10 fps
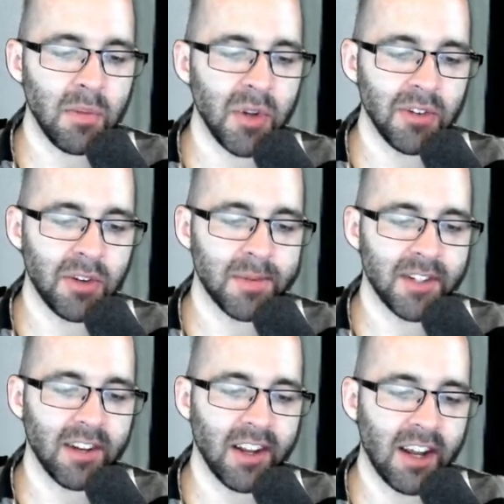the middle terms
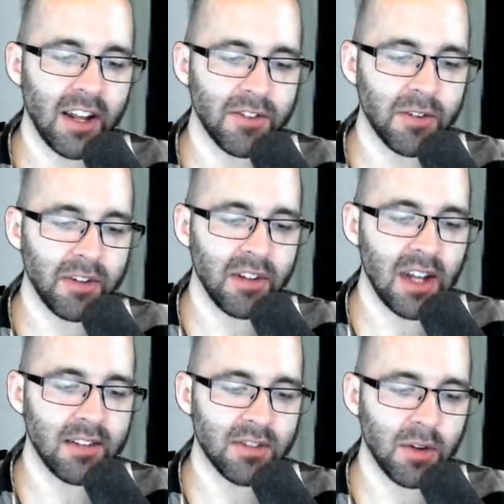are going to cancel, and the
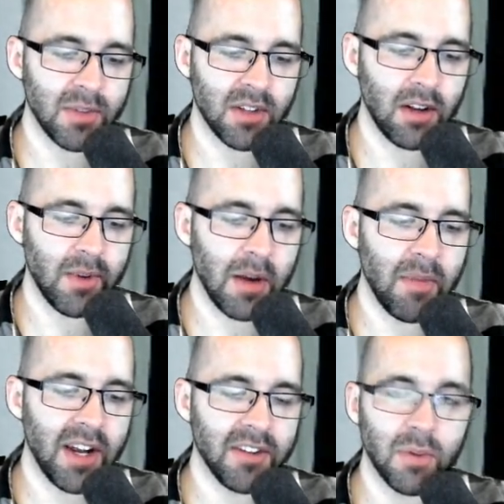last term is going to be a
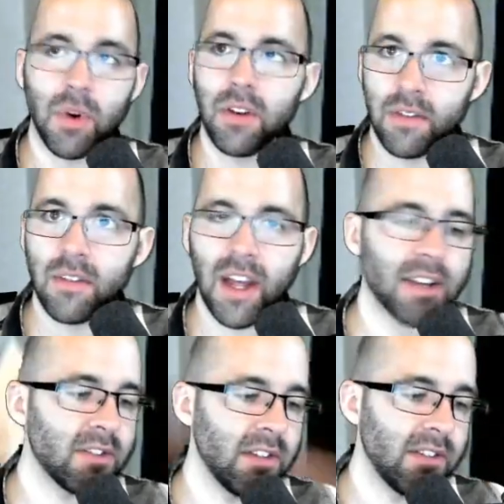minus 1.
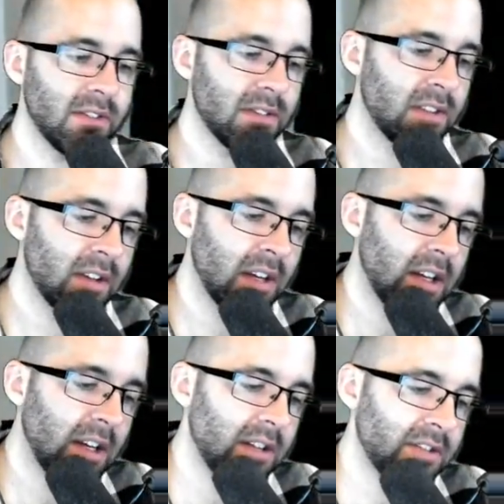Excellent.
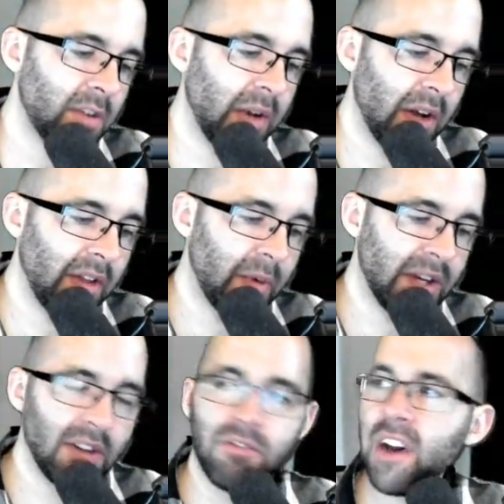So we know that we
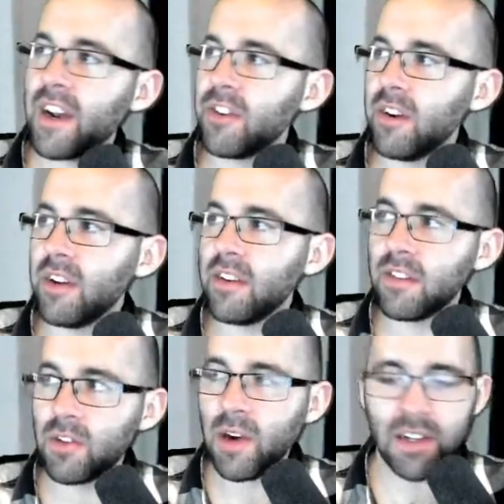did factor it
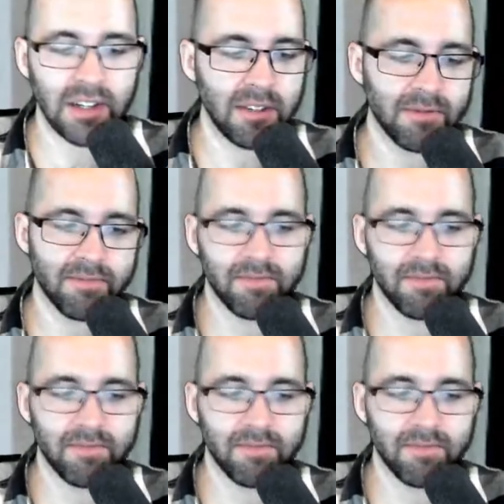correctly.